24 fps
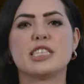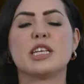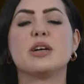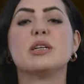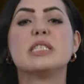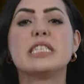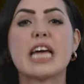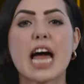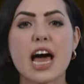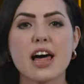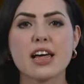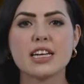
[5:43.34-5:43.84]
So
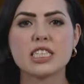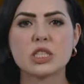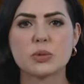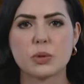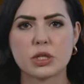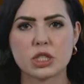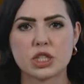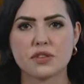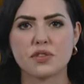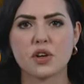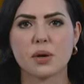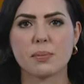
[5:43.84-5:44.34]
tell us
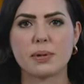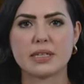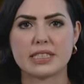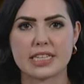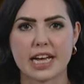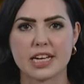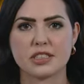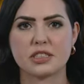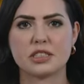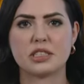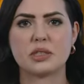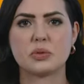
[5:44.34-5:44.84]
which of your
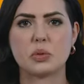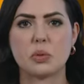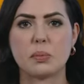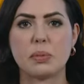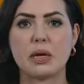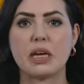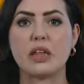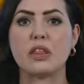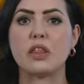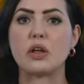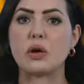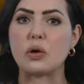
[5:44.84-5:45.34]
possessions would
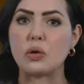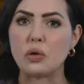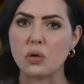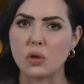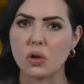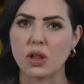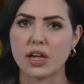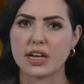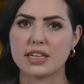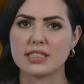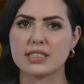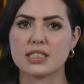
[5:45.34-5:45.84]
be the
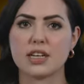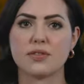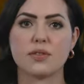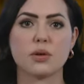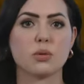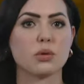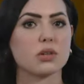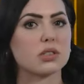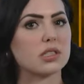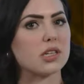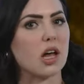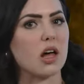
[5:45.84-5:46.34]
coolest if
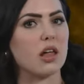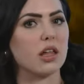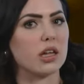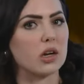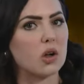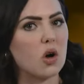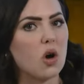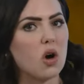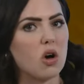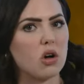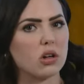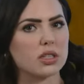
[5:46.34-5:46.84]
it were
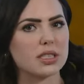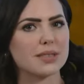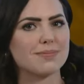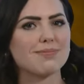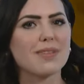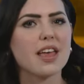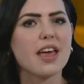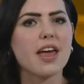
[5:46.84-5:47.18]
solid gold.